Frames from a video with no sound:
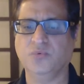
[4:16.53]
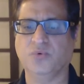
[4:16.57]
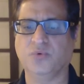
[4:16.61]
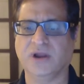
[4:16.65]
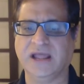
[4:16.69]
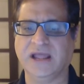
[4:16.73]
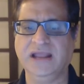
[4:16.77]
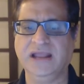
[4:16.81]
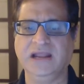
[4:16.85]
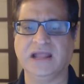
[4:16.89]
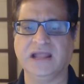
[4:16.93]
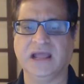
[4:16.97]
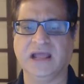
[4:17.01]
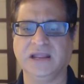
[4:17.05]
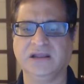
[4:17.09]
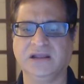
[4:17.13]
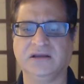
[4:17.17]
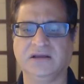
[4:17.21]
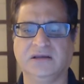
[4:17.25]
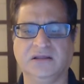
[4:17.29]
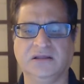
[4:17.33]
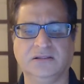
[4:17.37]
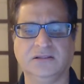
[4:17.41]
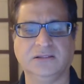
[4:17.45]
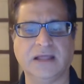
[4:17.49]
what I like
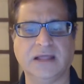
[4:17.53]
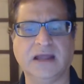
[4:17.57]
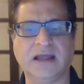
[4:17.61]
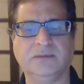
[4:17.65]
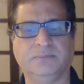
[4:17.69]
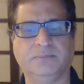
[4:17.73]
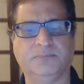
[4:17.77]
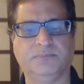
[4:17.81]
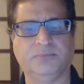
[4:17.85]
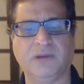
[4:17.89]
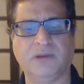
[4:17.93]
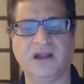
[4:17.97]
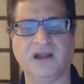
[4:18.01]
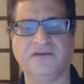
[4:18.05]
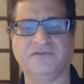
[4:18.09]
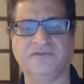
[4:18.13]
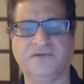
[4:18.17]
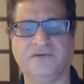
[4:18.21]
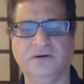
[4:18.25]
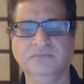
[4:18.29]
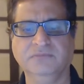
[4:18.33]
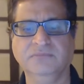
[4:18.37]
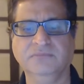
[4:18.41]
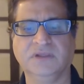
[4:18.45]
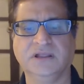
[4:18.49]
in that
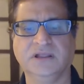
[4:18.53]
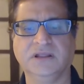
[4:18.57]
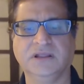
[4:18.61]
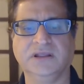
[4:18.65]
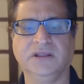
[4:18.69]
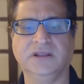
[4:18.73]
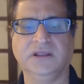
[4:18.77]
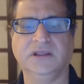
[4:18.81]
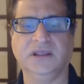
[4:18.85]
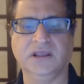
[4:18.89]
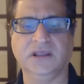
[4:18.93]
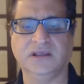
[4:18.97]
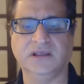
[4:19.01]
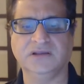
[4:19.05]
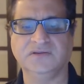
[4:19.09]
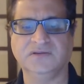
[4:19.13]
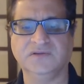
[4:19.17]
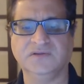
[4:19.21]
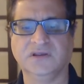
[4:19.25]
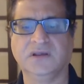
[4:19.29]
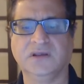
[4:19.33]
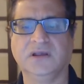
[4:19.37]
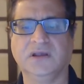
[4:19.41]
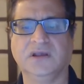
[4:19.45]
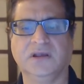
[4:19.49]
platform is
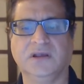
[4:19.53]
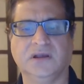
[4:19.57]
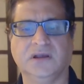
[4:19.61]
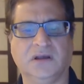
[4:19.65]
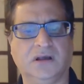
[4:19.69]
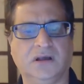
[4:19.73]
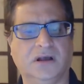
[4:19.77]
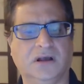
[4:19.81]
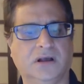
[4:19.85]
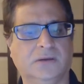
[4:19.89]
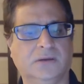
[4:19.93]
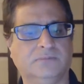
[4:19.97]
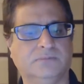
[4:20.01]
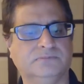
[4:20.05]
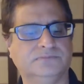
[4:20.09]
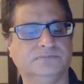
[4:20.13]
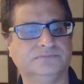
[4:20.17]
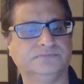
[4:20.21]
um,